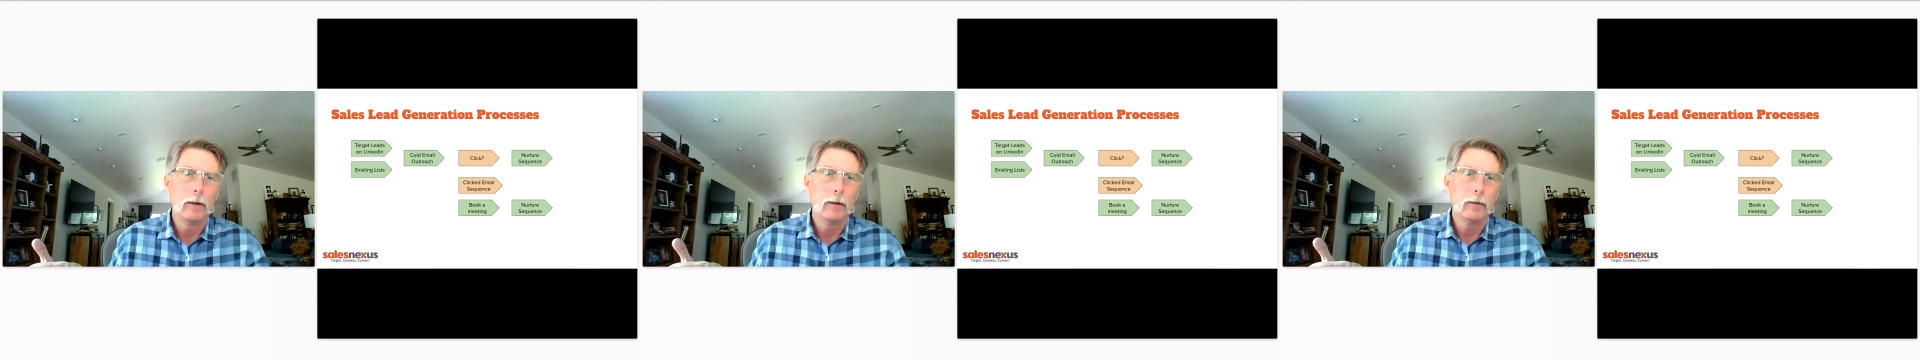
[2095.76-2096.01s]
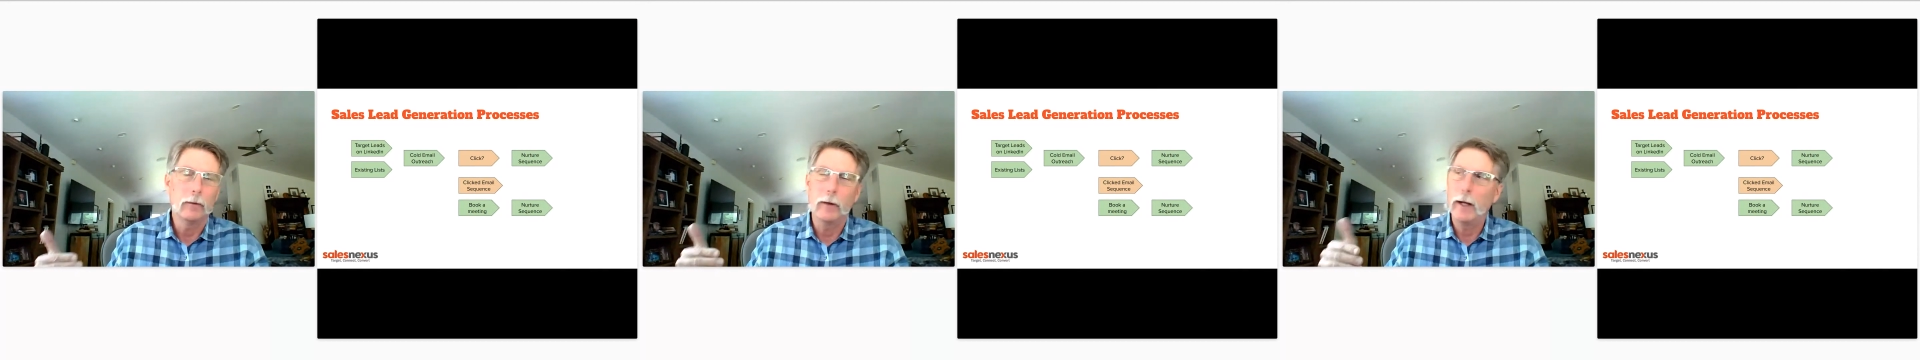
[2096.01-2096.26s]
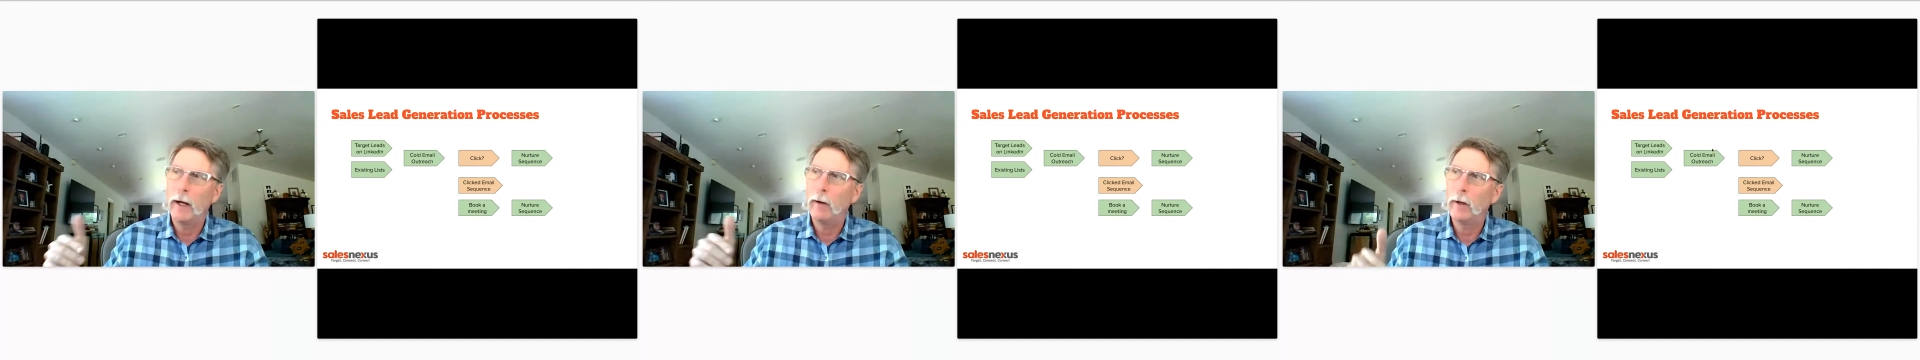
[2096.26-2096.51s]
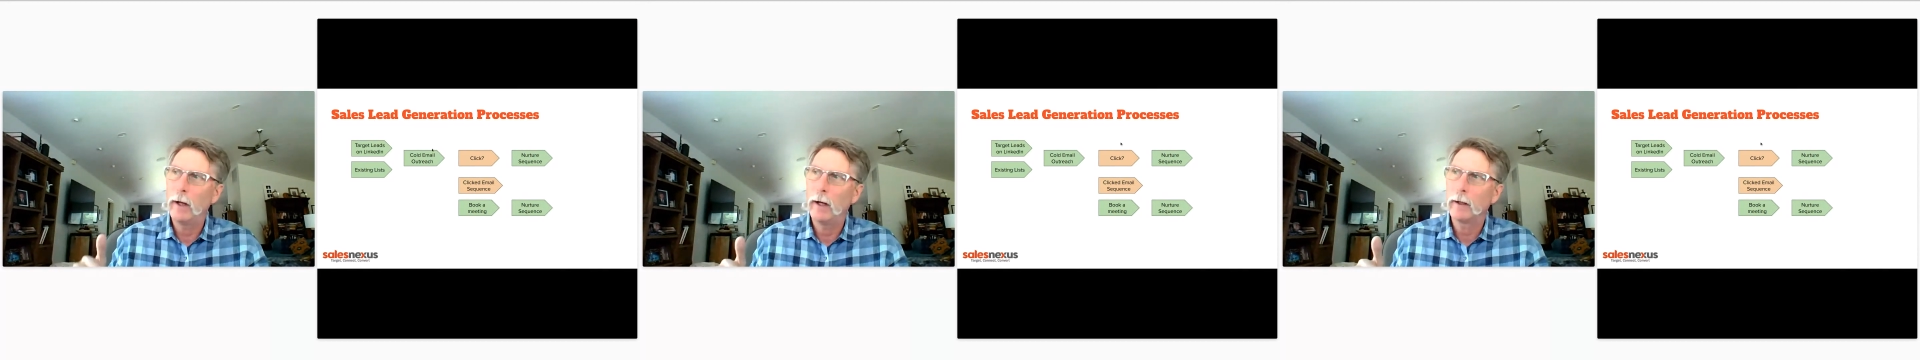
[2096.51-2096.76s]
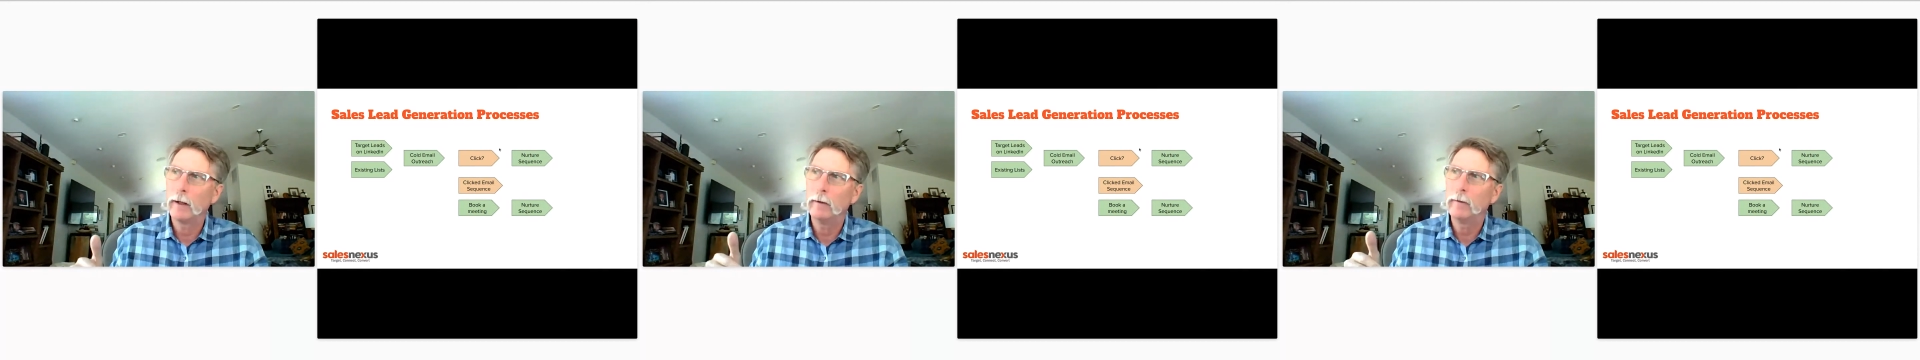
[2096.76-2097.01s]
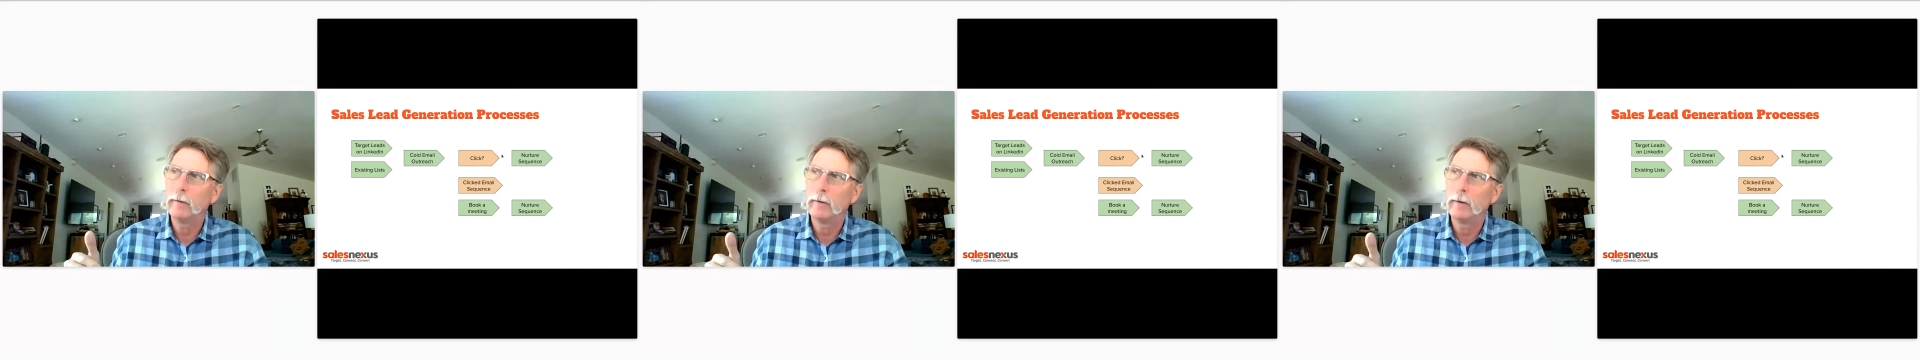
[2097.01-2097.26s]
So now we're not going to
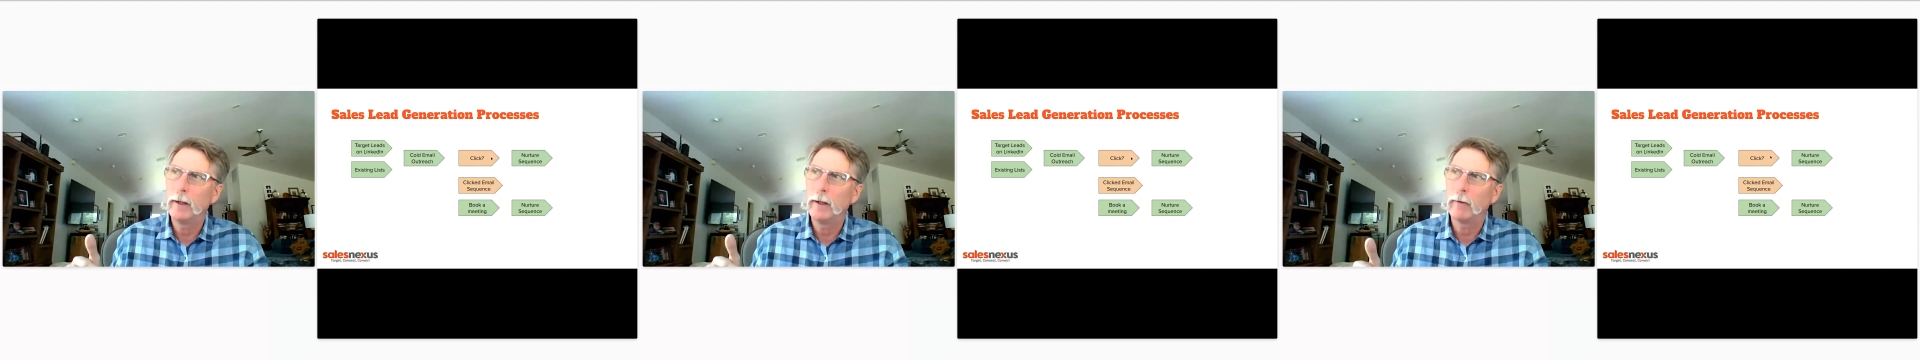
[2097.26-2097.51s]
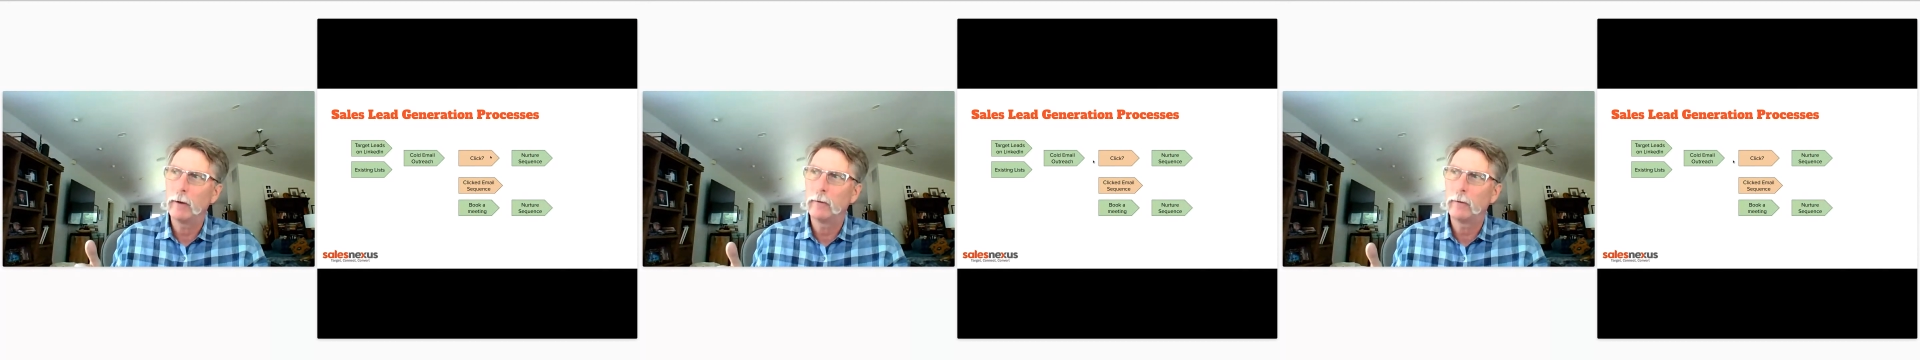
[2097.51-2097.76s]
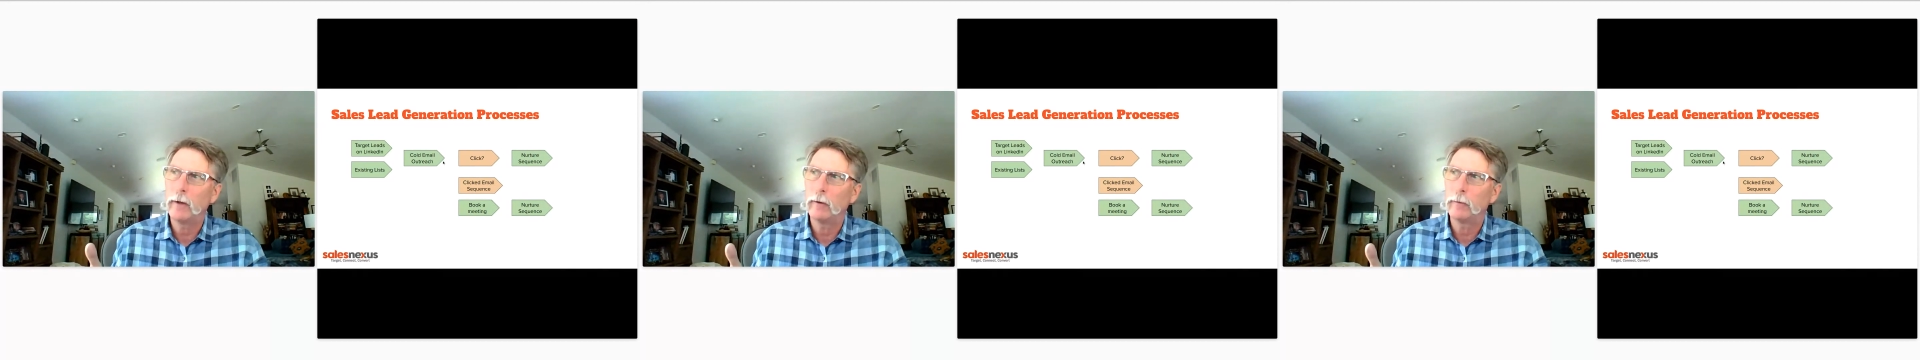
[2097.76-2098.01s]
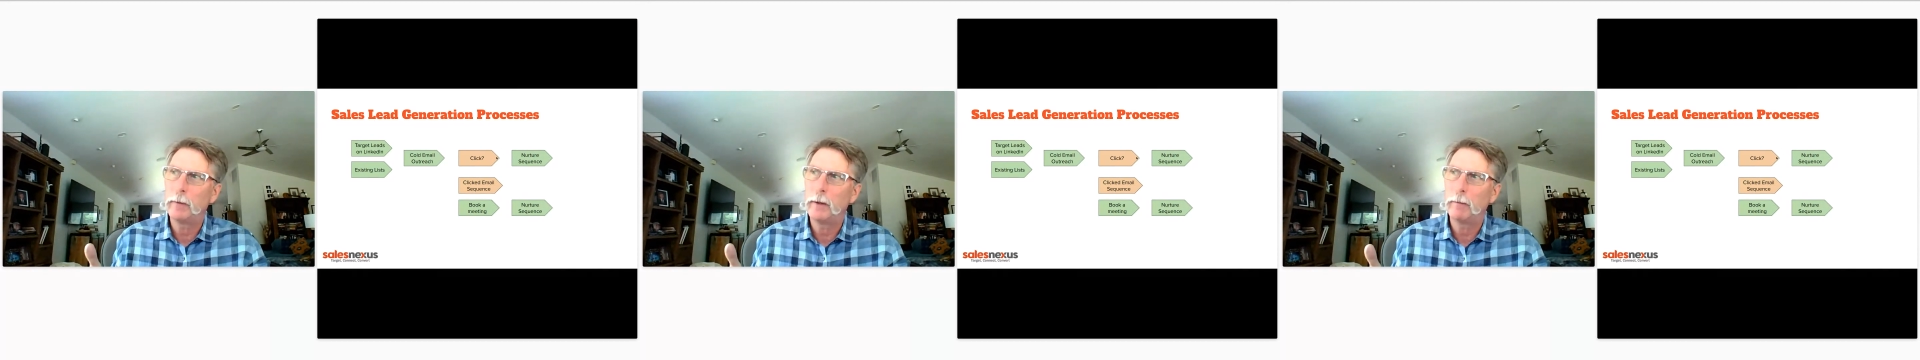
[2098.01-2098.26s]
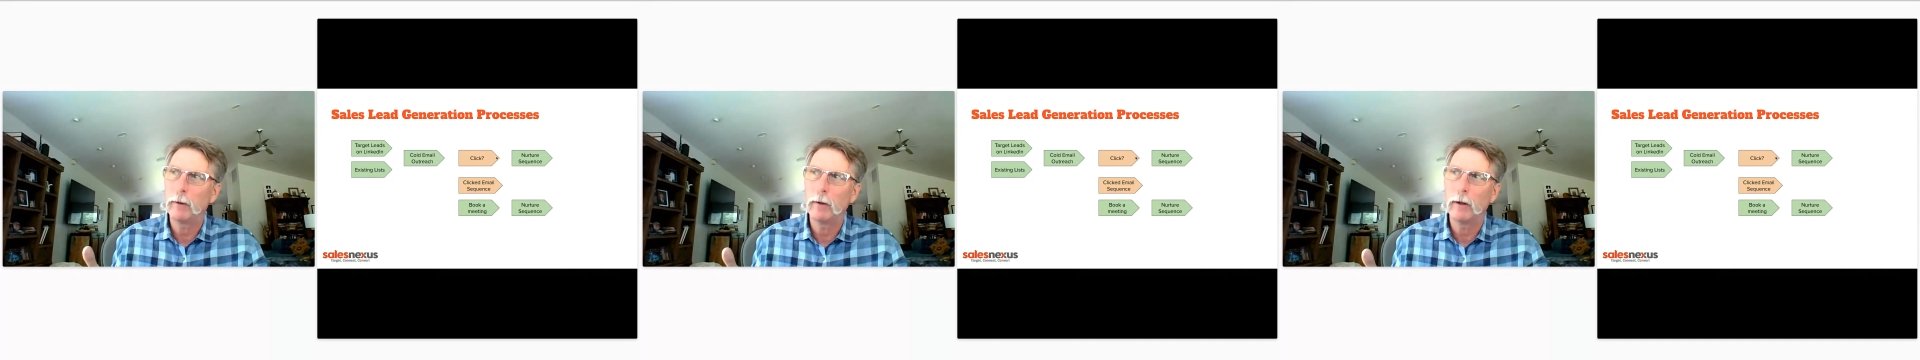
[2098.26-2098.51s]
give our salespeople